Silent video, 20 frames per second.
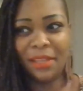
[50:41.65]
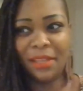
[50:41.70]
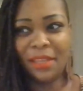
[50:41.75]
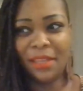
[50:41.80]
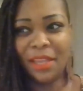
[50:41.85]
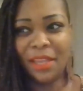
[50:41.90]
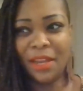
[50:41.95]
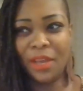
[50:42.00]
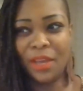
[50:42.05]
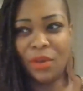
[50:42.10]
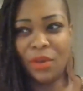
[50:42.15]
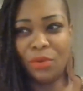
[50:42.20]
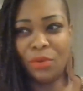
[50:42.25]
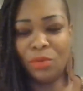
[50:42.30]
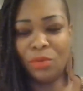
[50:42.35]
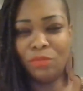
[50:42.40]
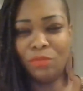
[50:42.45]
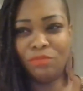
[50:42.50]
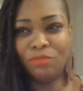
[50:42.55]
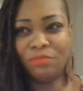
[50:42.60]
you
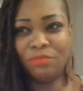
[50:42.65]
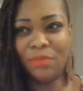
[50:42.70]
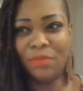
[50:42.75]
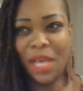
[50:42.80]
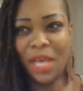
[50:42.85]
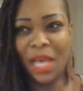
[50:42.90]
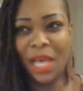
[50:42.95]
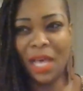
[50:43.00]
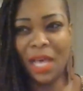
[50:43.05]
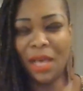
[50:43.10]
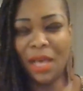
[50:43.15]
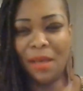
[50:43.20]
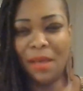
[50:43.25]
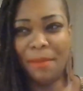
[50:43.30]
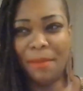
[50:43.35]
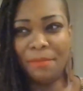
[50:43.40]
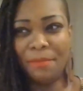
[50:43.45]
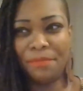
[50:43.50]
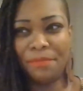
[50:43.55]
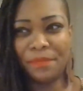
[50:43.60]
know,
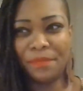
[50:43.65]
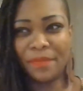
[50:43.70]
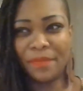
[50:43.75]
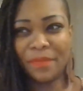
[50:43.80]
um,